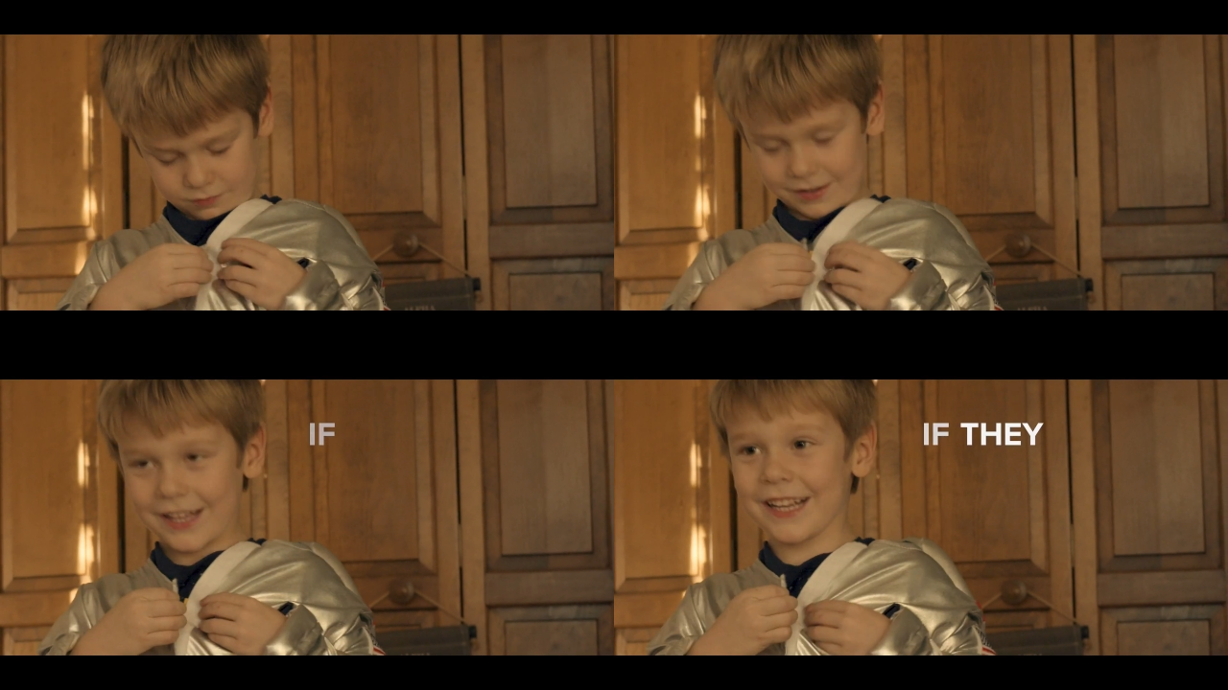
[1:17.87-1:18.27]

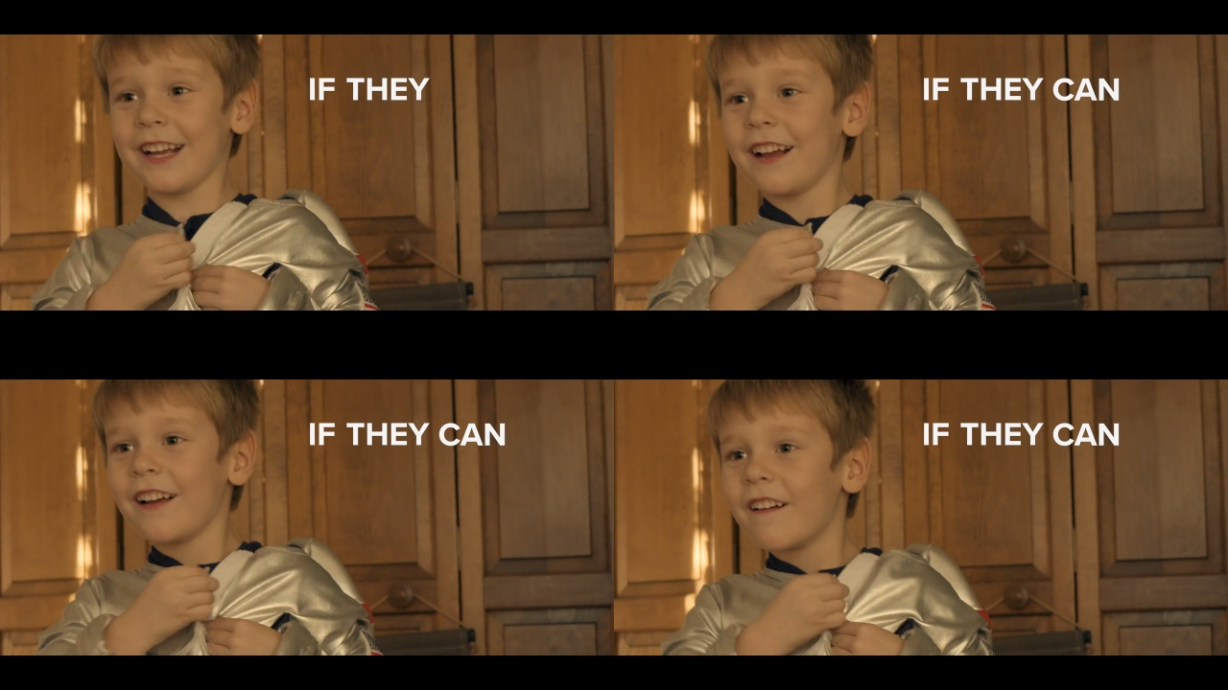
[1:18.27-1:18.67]
If they can
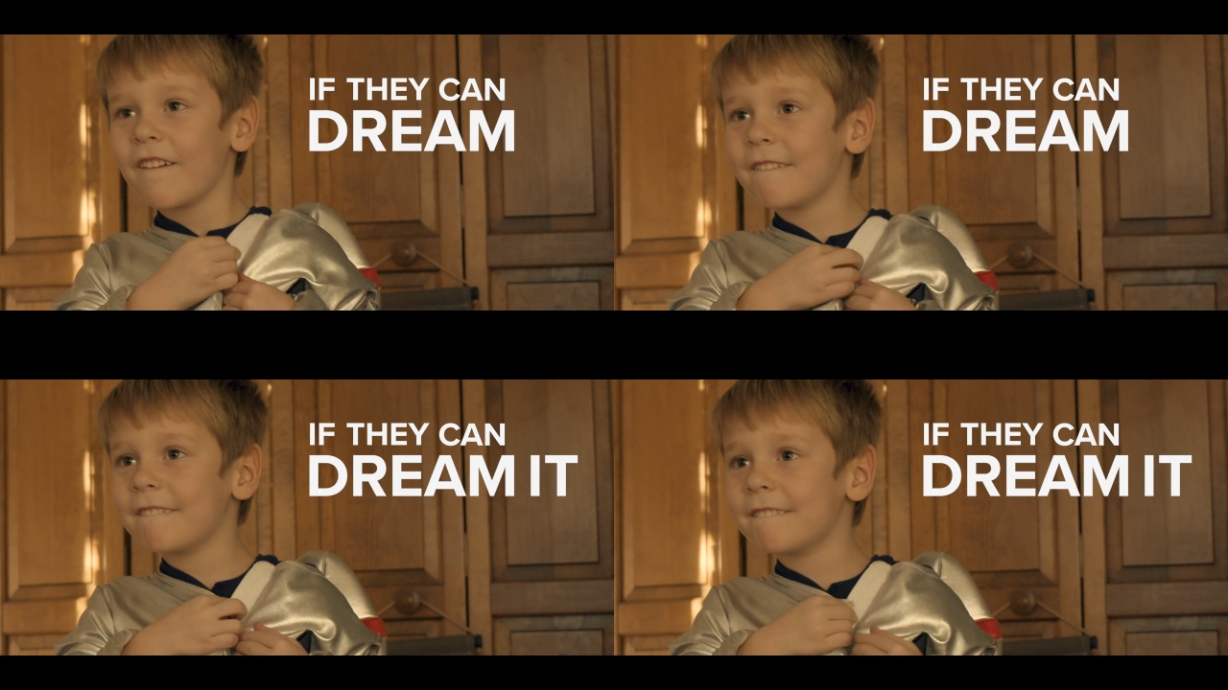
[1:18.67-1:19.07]
dream it,
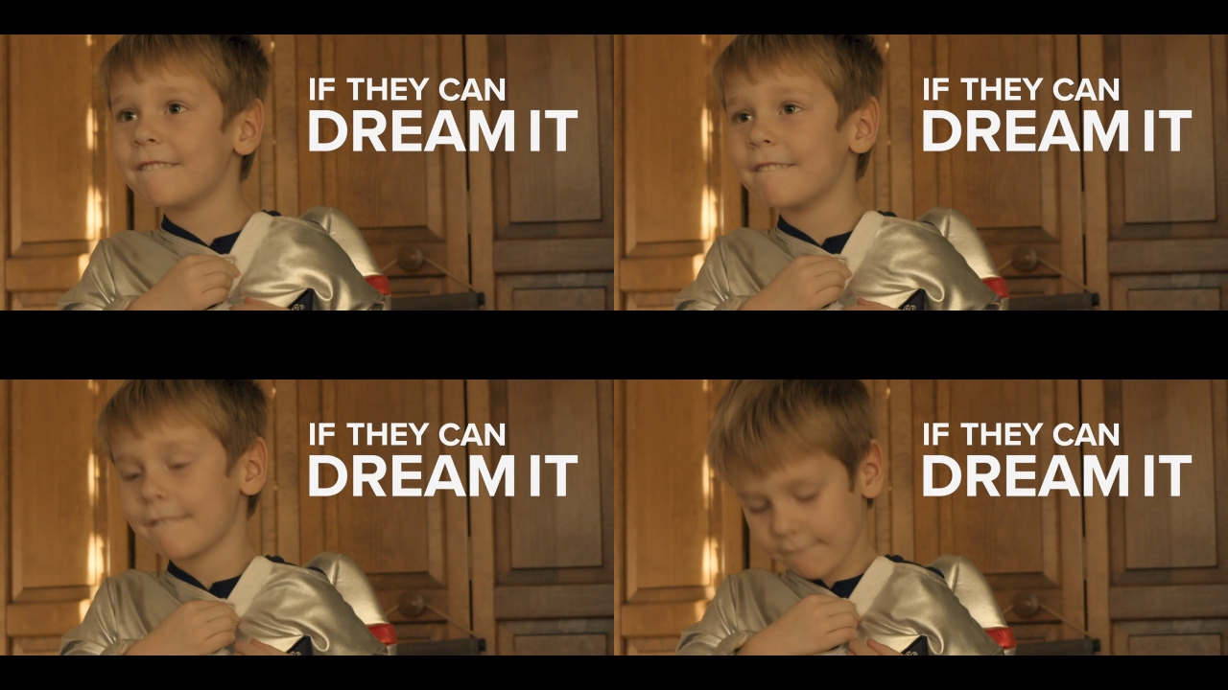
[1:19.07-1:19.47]

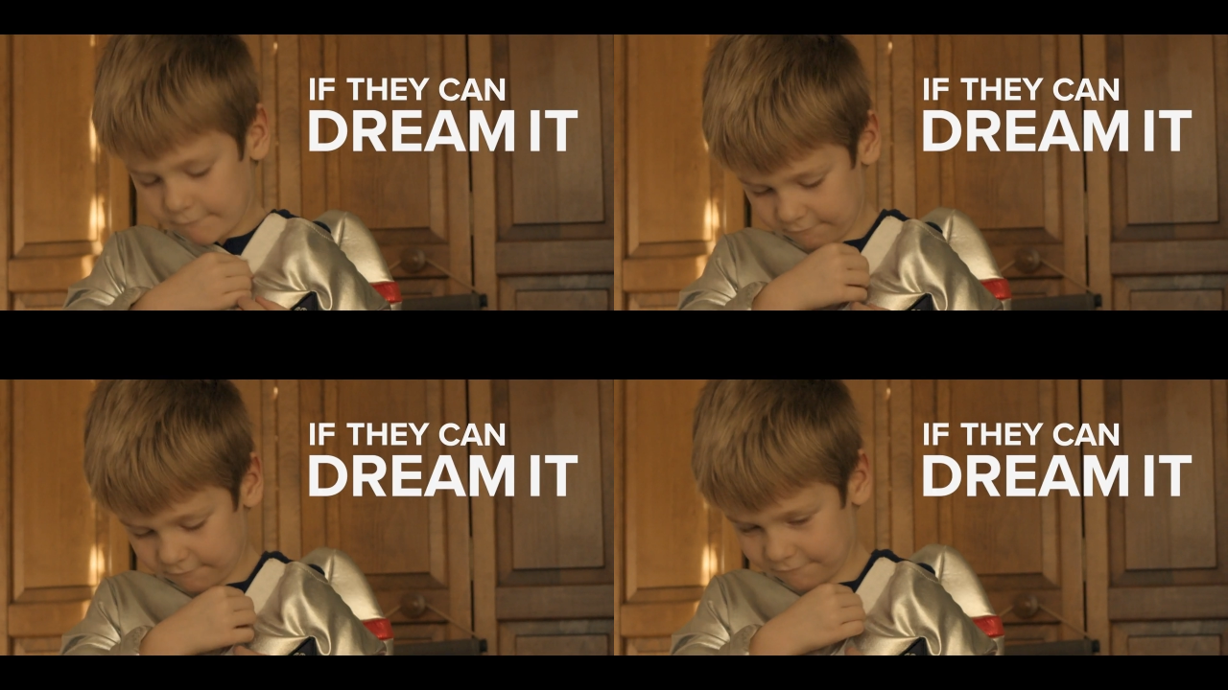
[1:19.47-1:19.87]

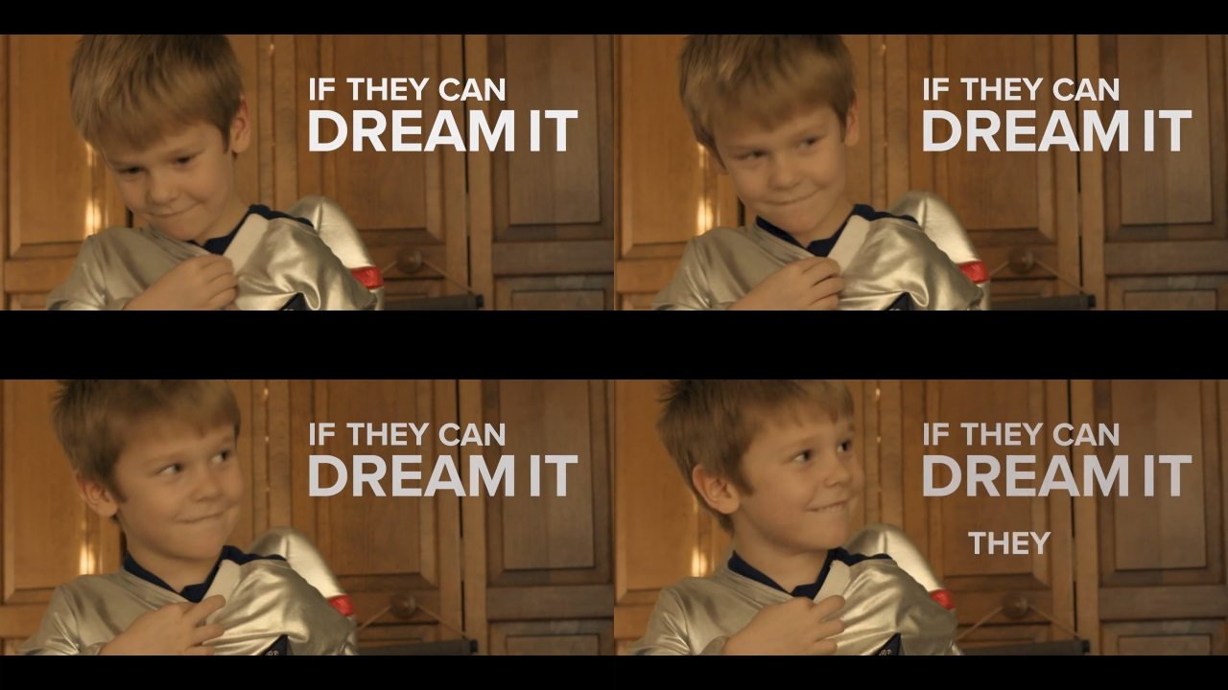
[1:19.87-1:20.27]

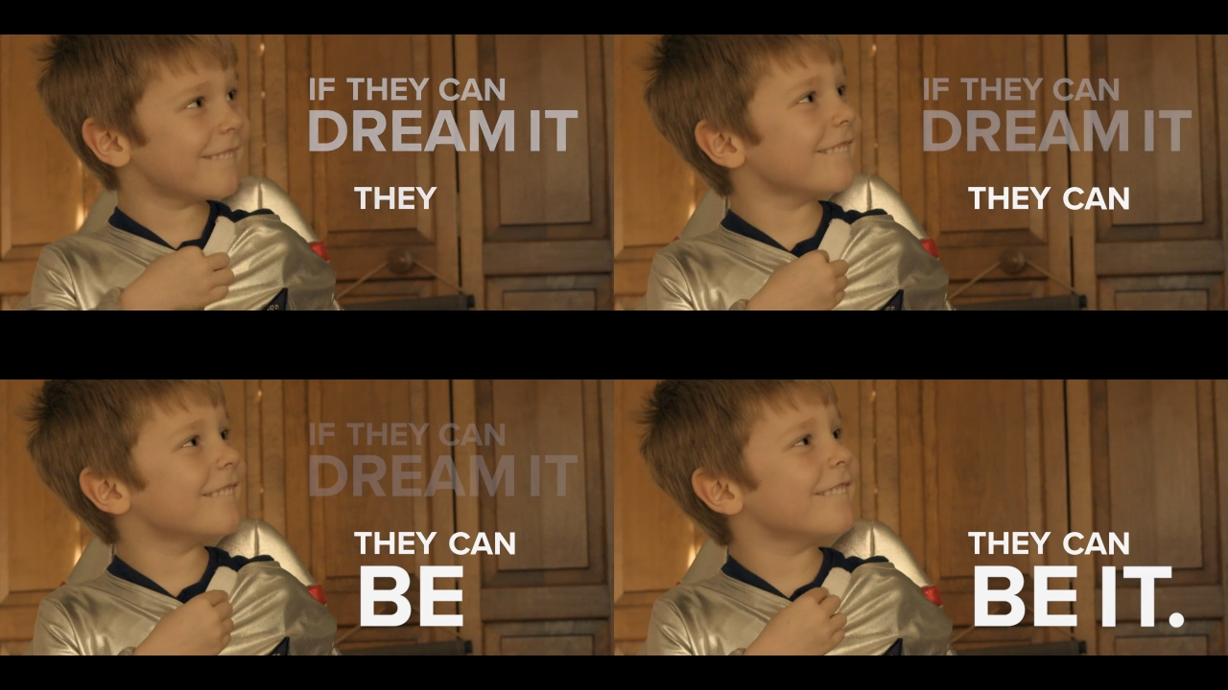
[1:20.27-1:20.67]
they can